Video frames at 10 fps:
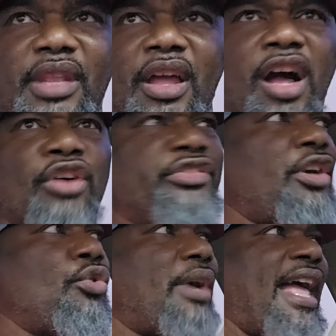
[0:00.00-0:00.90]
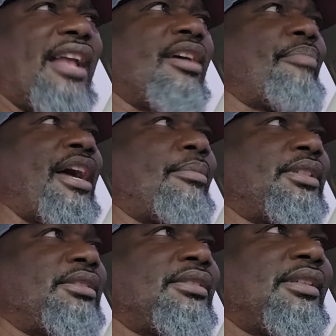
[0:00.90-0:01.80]
Also,
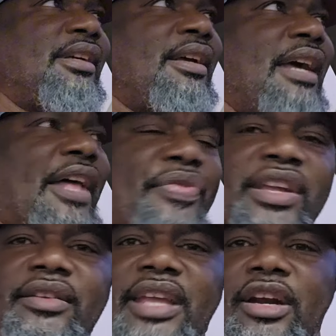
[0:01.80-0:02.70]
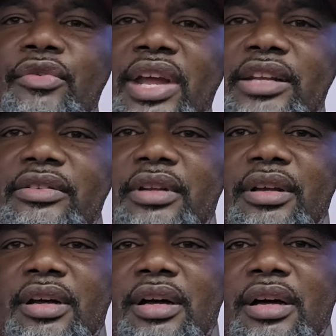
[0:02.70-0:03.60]
Alabama, I think they are ranked
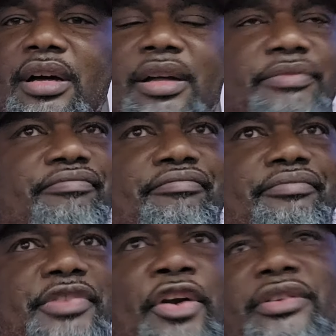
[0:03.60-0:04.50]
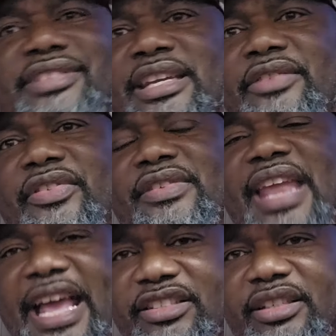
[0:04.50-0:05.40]
13th
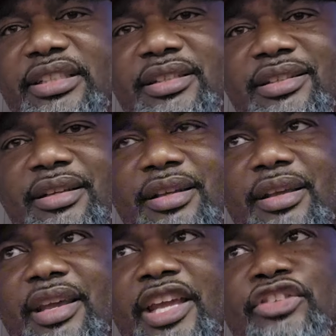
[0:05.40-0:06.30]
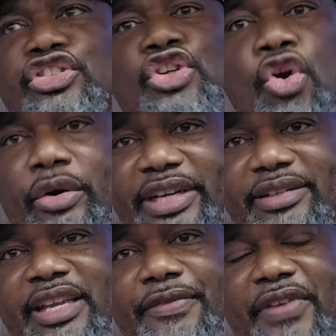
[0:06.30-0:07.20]
nationally in scoring
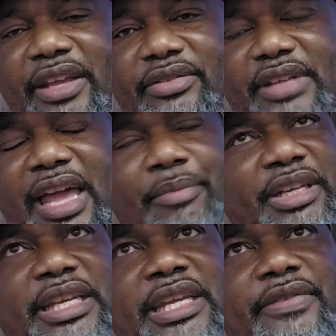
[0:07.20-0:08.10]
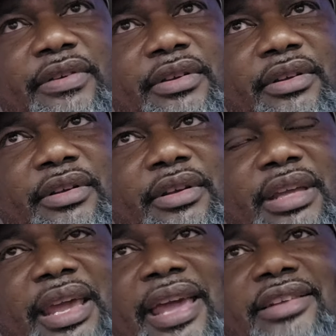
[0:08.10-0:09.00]
defense, I believe,
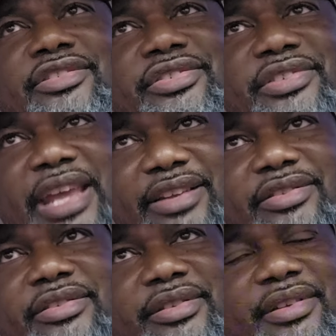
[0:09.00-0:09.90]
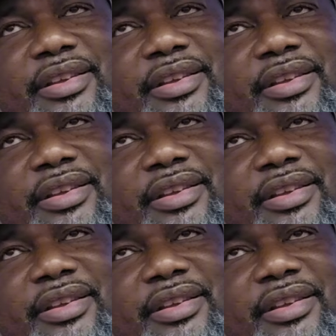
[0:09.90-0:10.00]
and 6th